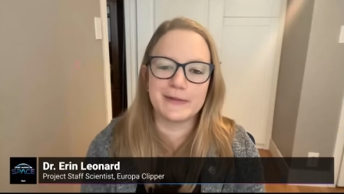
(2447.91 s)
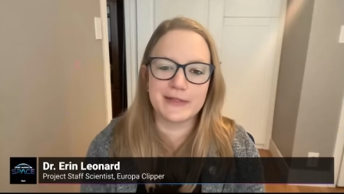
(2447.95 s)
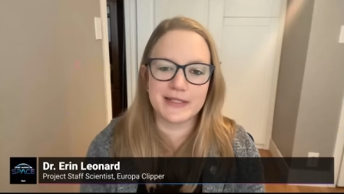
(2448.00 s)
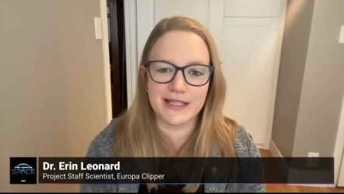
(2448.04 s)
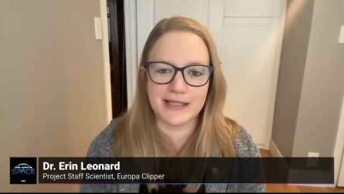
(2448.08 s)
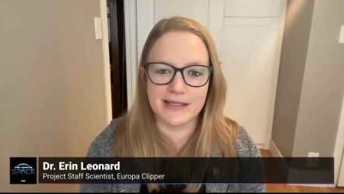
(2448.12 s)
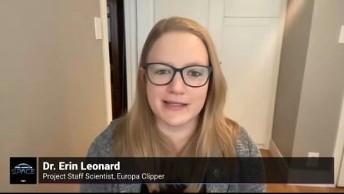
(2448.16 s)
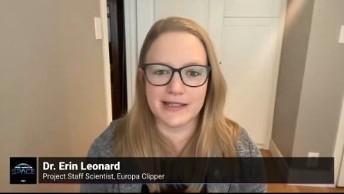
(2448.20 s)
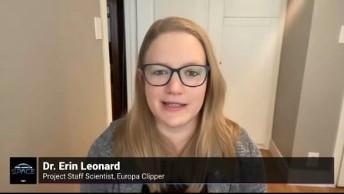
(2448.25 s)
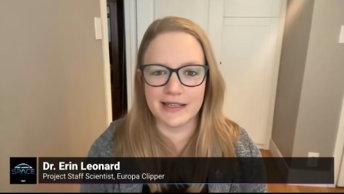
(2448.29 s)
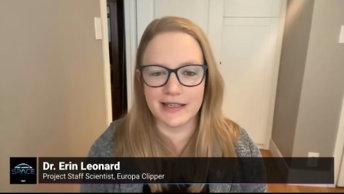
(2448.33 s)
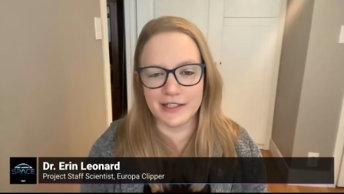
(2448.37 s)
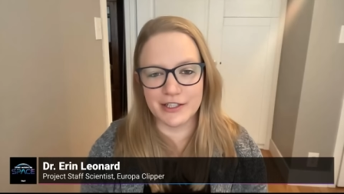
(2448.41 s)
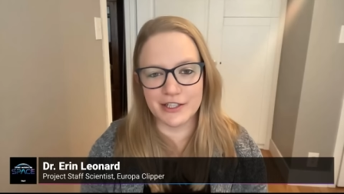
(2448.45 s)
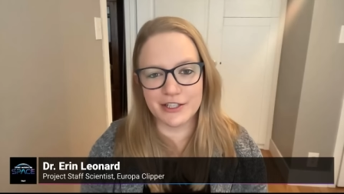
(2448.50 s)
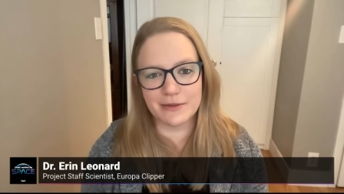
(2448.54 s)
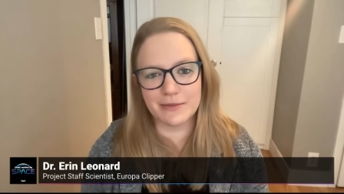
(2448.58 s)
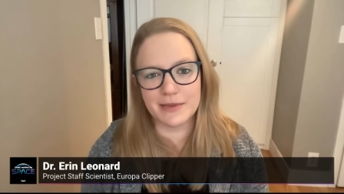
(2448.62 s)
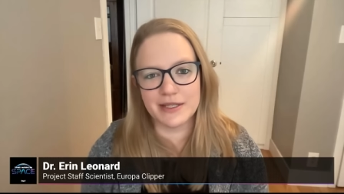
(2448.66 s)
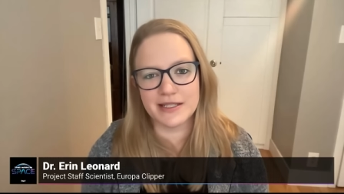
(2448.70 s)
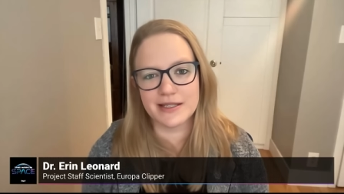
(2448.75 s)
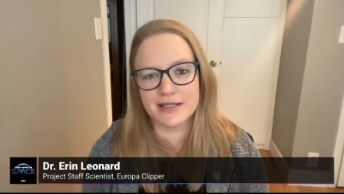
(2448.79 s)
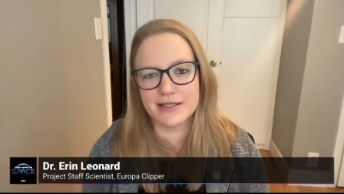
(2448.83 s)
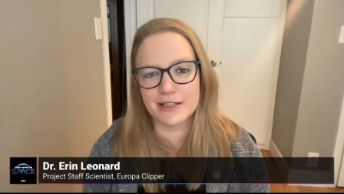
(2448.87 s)
sensing
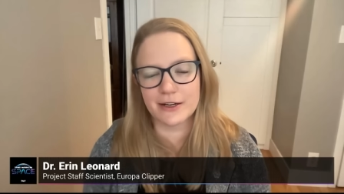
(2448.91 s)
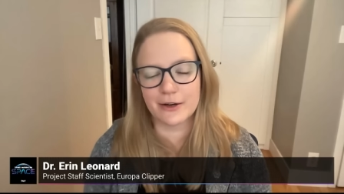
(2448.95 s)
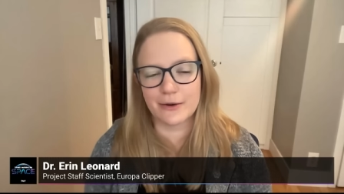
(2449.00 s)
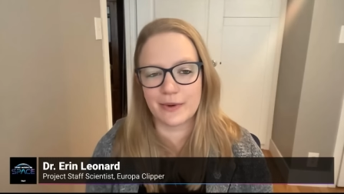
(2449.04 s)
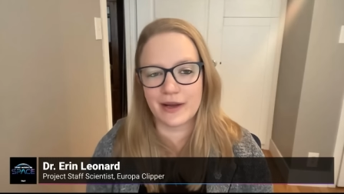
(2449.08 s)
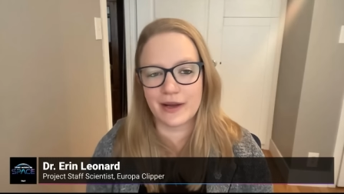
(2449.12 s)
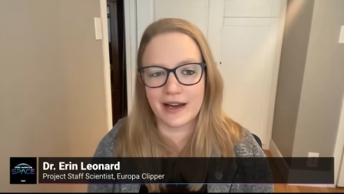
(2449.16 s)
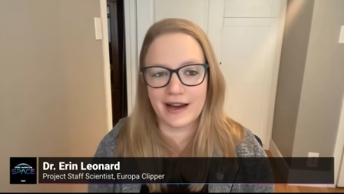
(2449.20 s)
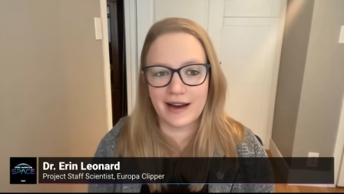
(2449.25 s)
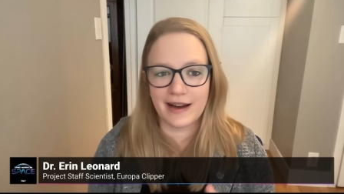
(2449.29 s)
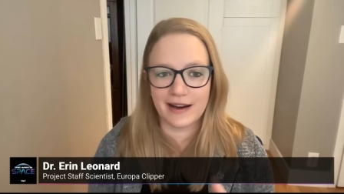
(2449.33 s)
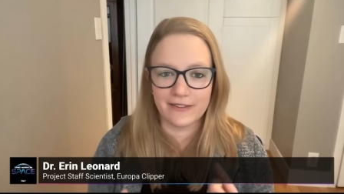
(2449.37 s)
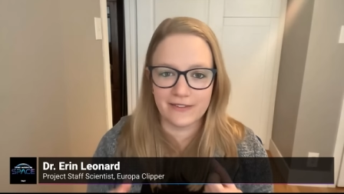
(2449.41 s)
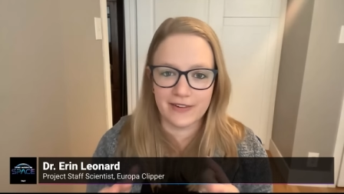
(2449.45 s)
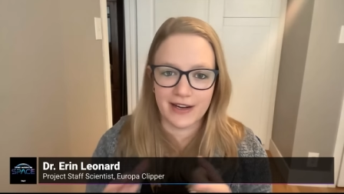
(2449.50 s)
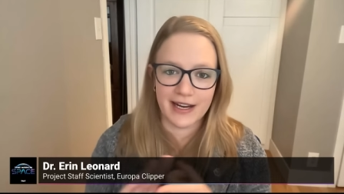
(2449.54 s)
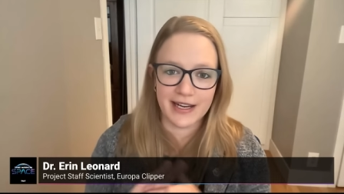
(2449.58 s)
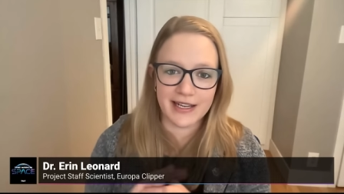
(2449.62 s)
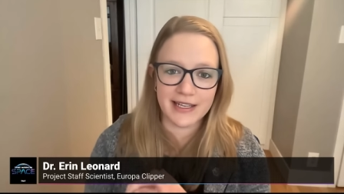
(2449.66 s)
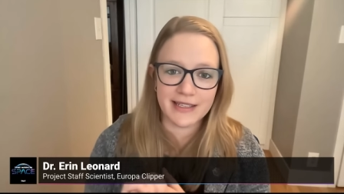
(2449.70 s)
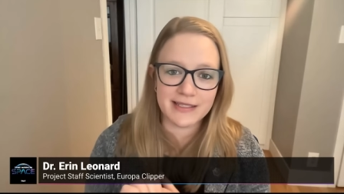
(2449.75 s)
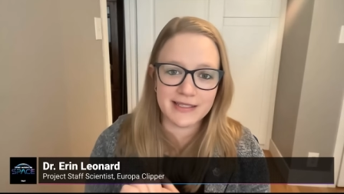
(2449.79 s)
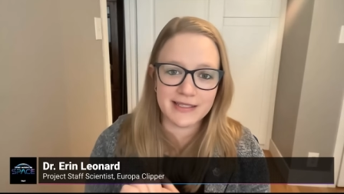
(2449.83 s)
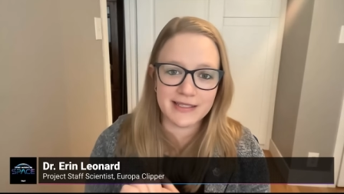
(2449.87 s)
instruments. So we have
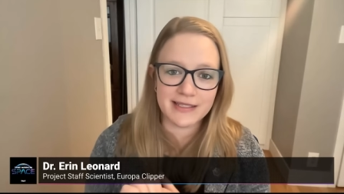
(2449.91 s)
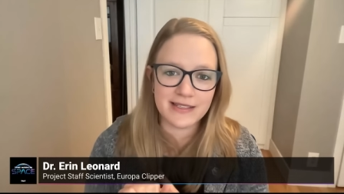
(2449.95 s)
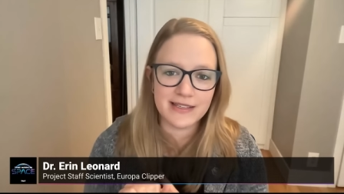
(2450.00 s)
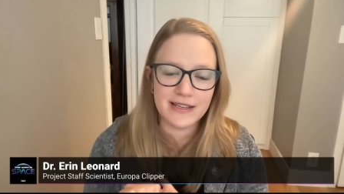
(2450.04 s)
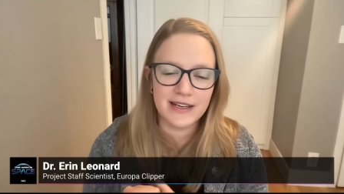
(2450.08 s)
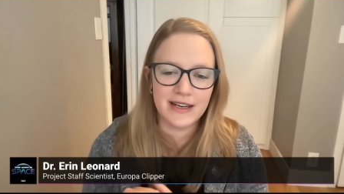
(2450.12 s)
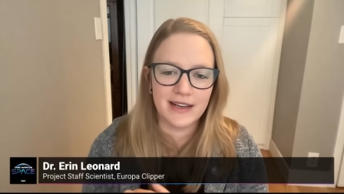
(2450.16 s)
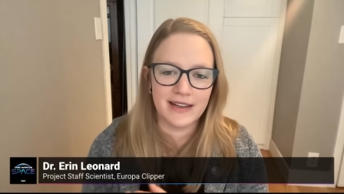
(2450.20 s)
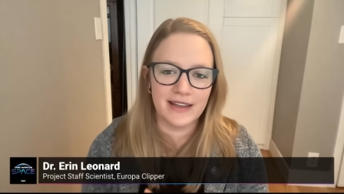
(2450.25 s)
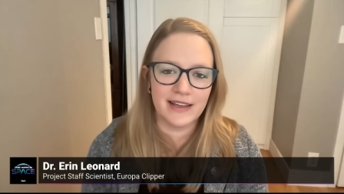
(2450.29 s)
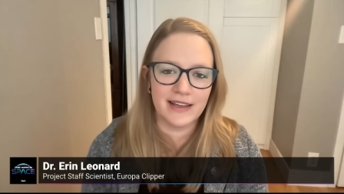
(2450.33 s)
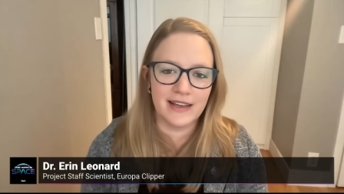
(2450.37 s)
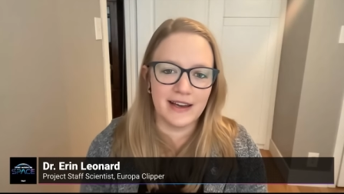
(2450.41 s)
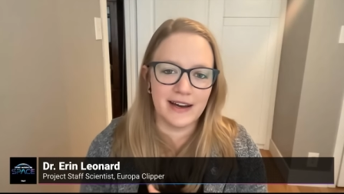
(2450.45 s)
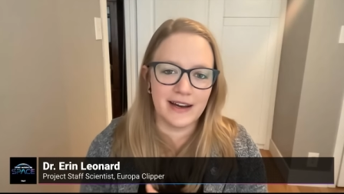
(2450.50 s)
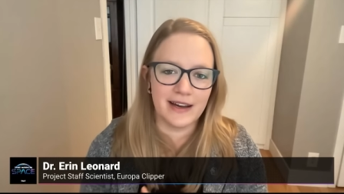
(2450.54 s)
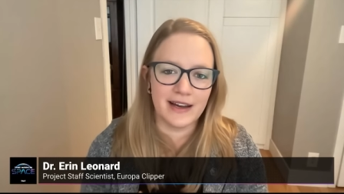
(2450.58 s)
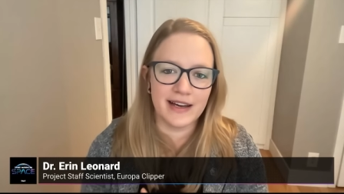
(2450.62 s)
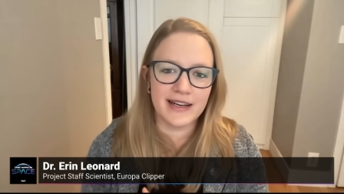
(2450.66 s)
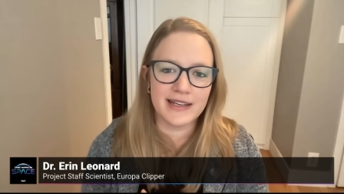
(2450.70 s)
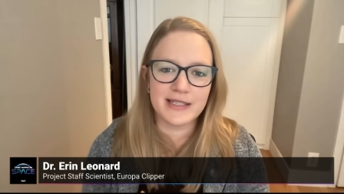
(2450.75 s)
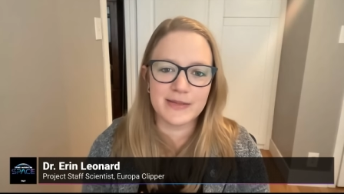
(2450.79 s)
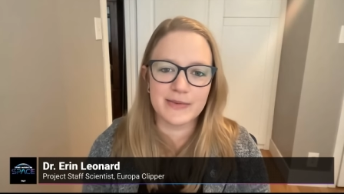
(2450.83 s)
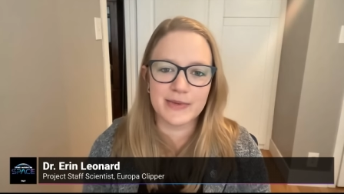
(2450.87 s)
EIS,
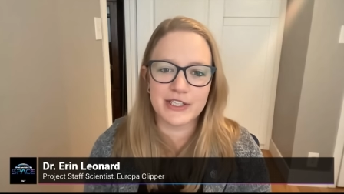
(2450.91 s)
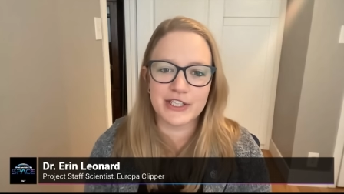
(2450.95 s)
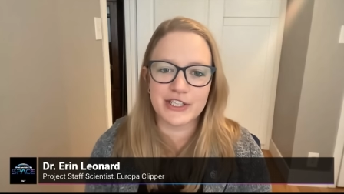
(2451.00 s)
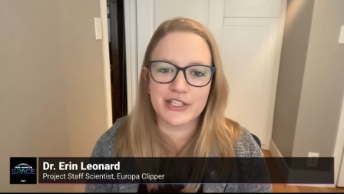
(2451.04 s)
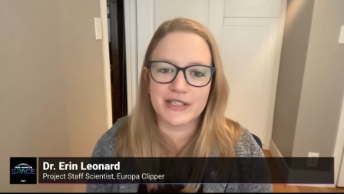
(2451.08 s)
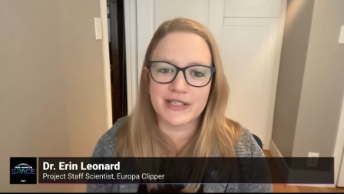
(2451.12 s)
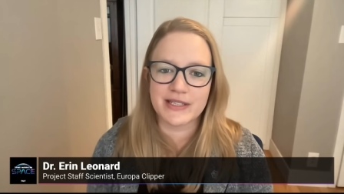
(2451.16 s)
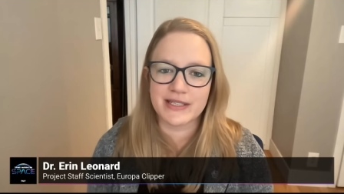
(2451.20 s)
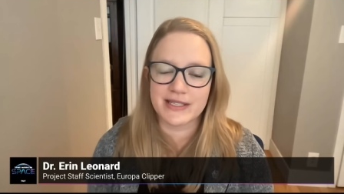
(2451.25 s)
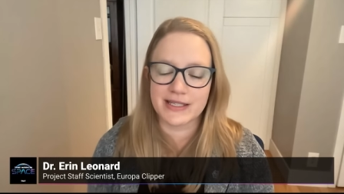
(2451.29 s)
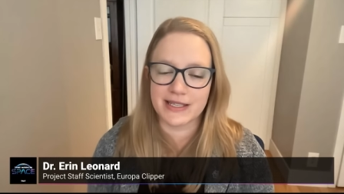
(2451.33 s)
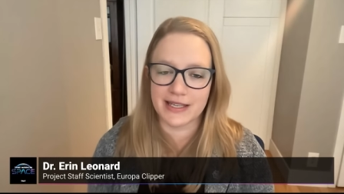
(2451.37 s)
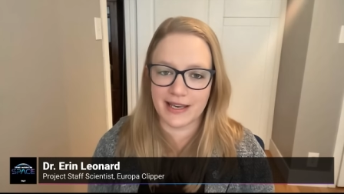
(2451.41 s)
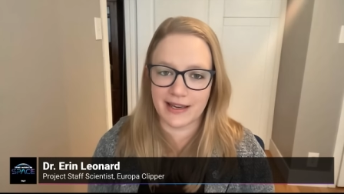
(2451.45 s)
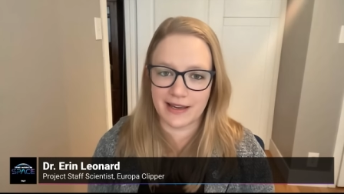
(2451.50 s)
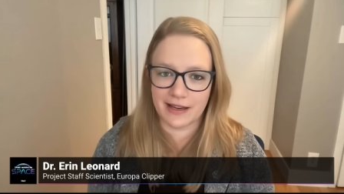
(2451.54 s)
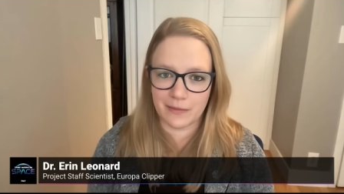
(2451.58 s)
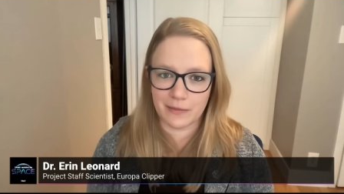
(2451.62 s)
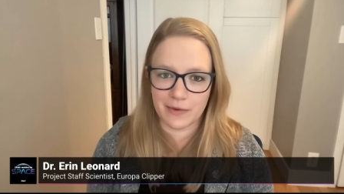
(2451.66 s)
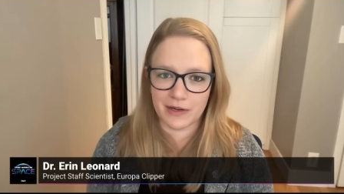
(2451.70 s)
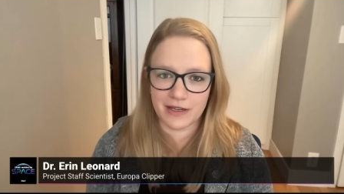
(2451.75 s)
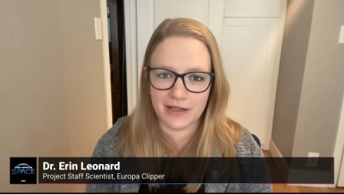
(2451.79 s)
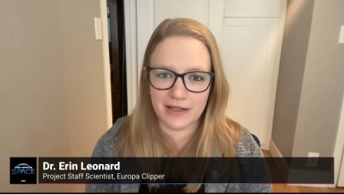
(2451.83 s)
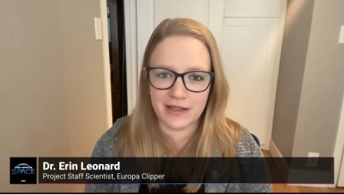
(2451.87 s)
which is the
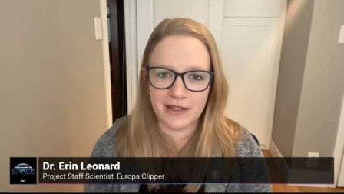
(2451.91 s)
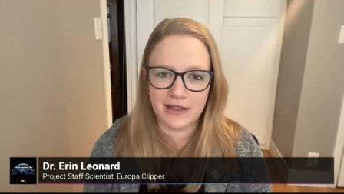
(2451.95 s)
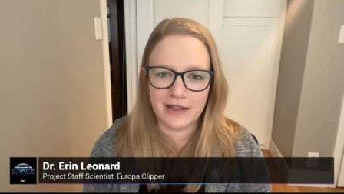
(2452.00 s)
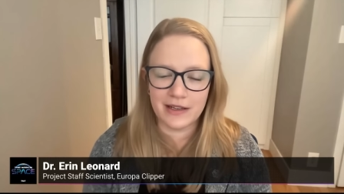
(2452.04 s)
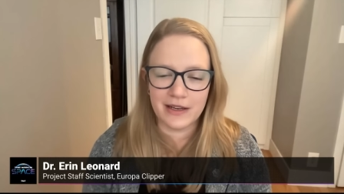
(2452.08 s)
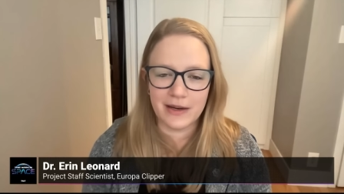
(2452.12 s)
camera.